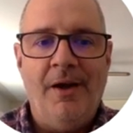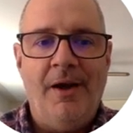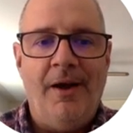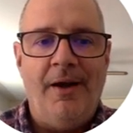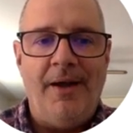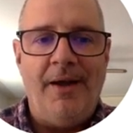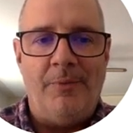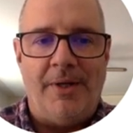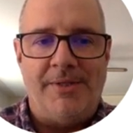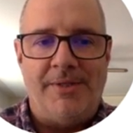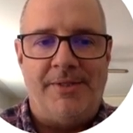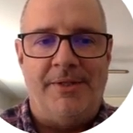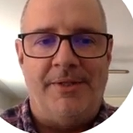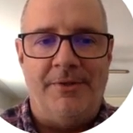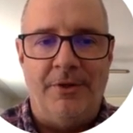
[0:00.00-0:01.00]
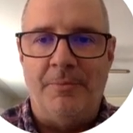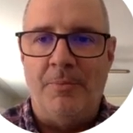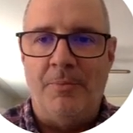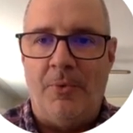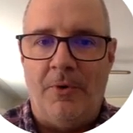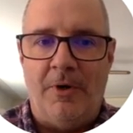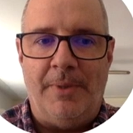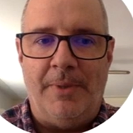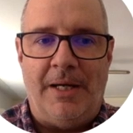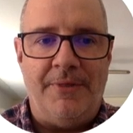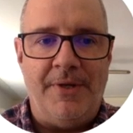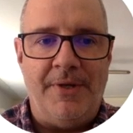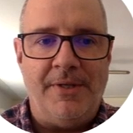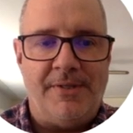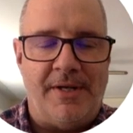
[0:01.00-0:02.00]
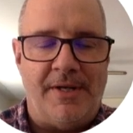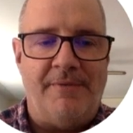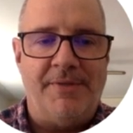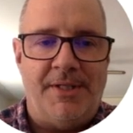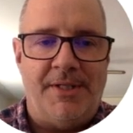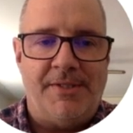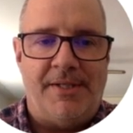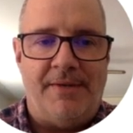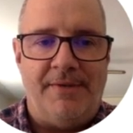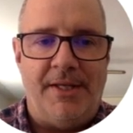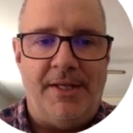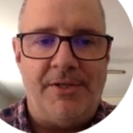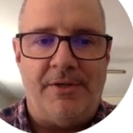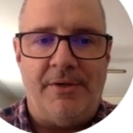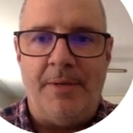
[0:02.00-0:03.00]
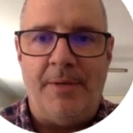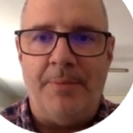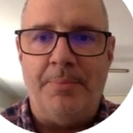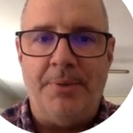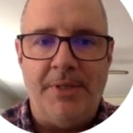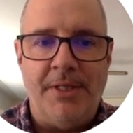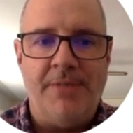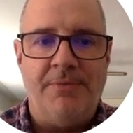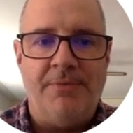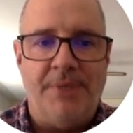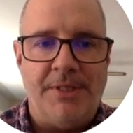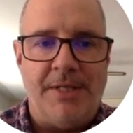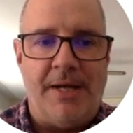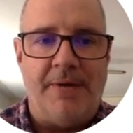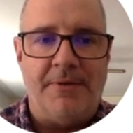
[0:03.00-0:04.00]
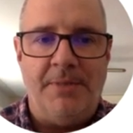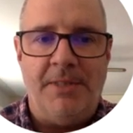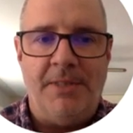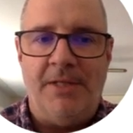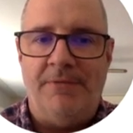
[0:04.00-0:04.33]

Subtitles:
and wants to learn more about this and obviously doesn't have an agent already, please reach out to me.